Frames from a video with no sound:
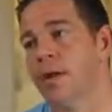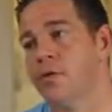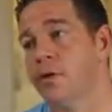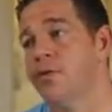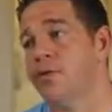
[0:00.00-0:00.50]
I
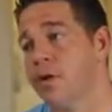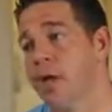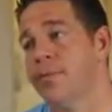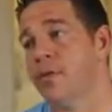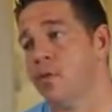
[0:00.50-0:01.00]
talked to a
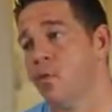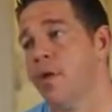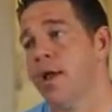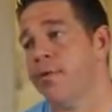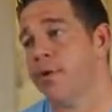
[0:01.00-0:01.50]
chaplain this
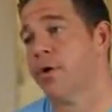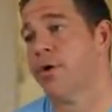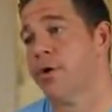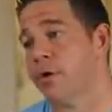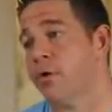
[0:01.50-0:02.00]
morning at
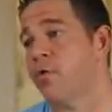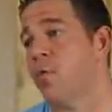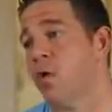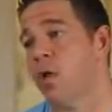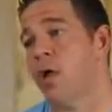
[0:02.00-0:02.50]
8:30 here. It is
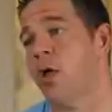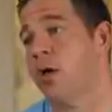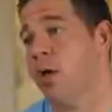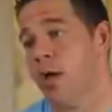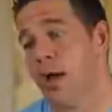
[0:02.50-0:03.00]
4 o'clock.
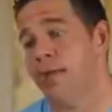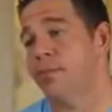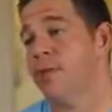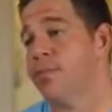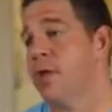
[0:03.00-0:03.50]
I
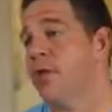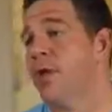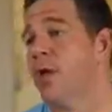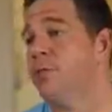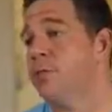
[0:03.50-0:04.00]
done missed the whole
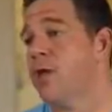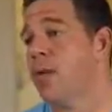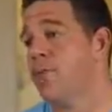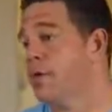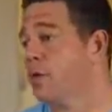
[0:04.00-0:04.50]
day in boot camp. If